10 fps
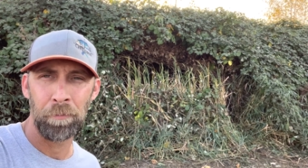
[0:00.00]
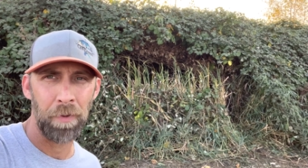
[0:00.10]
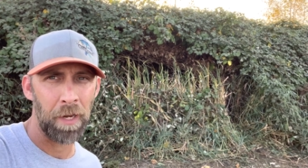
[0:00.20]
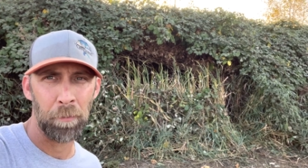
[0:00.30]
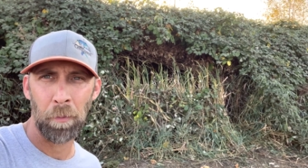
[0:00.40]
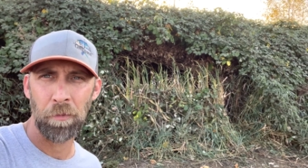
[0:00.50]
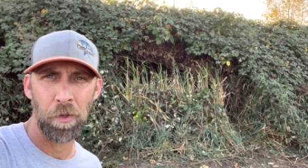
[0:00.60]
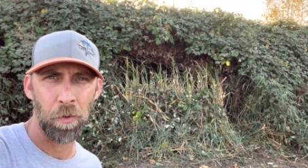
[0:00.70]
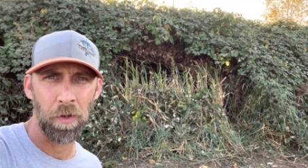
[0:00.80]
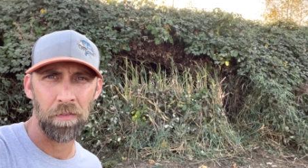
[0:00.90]
minimum
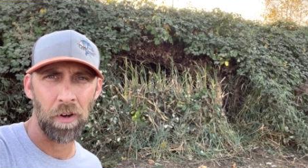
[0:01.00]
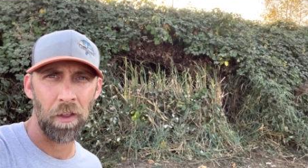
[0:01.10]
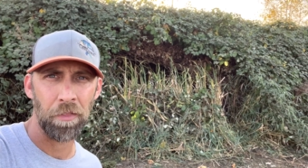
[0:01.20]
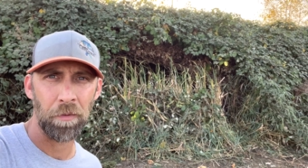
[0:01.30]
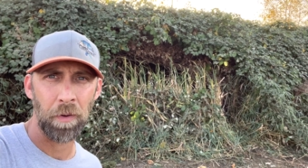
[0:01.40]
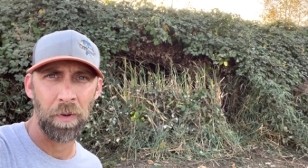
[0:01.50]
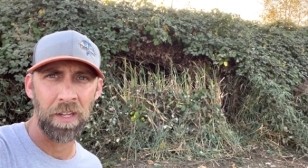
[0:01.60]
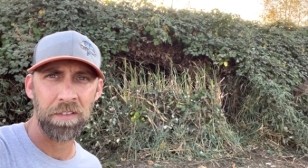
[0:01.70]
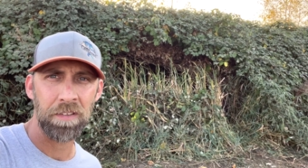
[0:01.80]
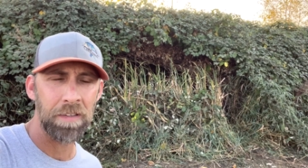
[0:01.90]
2, if not 3
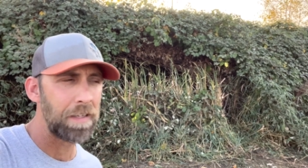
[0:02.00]
weeks.